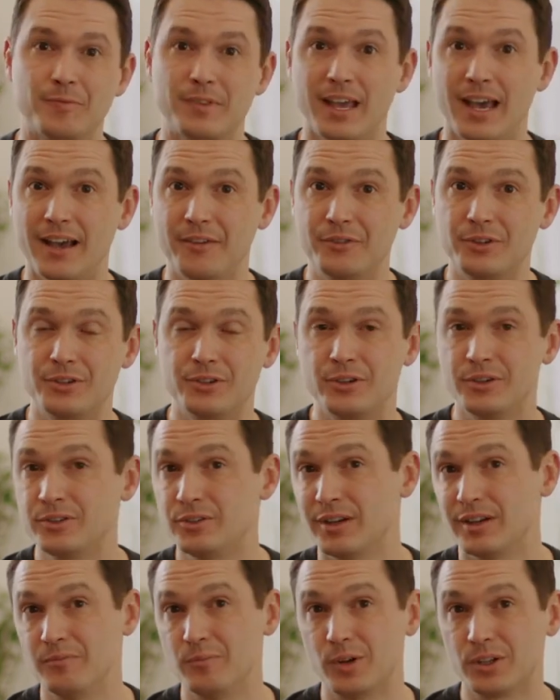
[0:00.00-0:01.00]
After surgery,
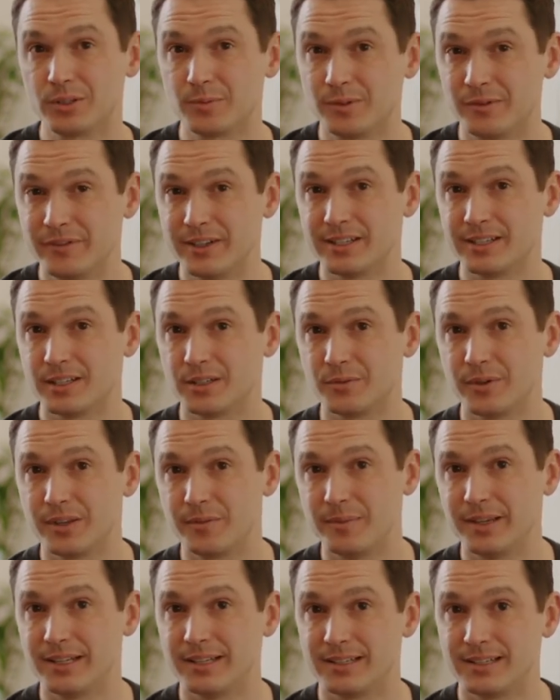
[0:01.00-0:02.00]
you'll have multiple visits with
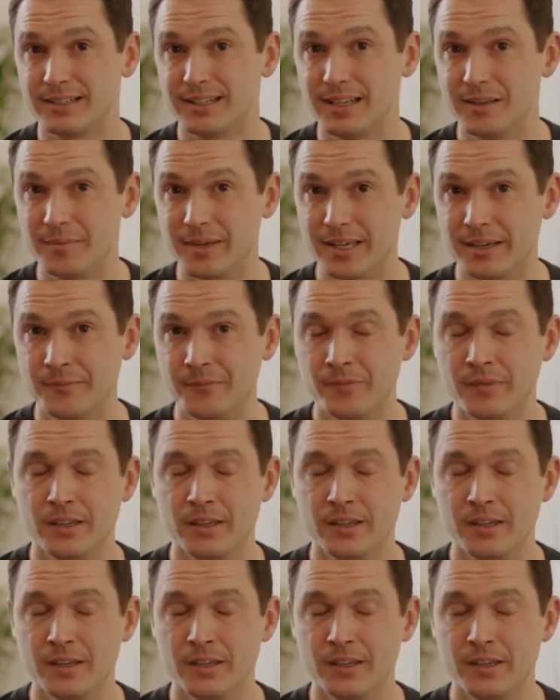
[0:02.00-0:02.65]
me to see me,